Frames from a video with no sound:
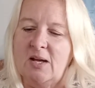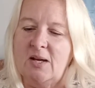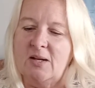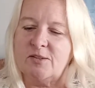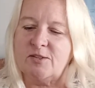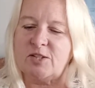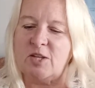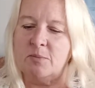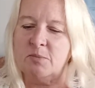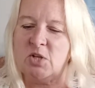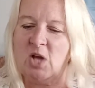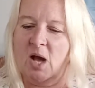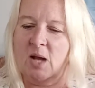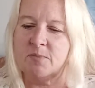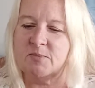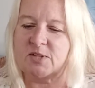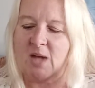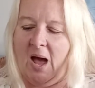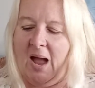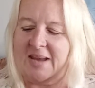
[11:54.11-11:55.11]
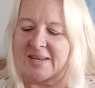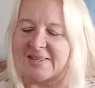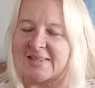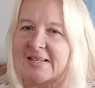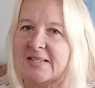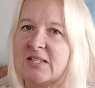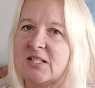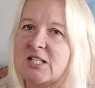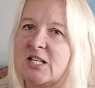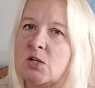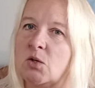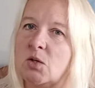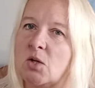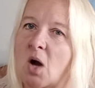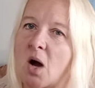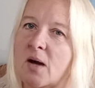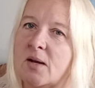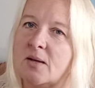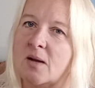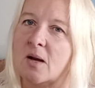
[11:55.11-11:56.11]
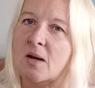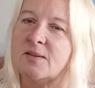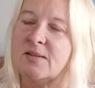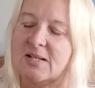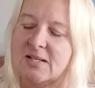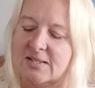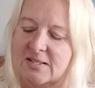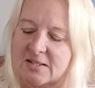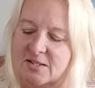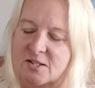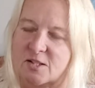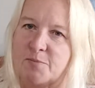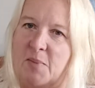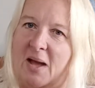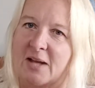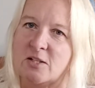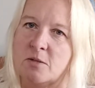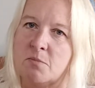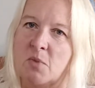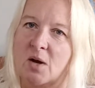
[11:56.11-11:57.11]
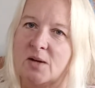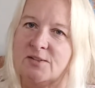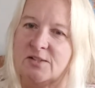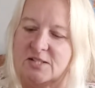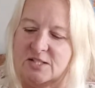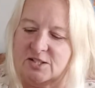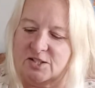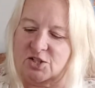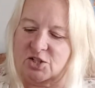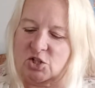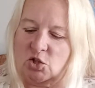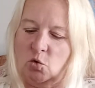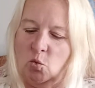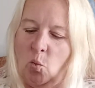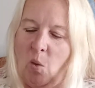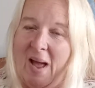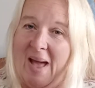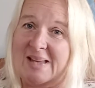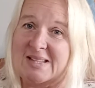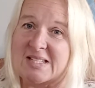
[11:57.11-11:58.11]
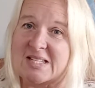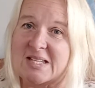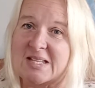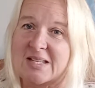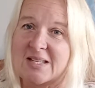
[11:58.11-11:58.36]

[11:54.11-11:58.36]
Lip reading: sometimes I think that the sphagnum moss is still wet,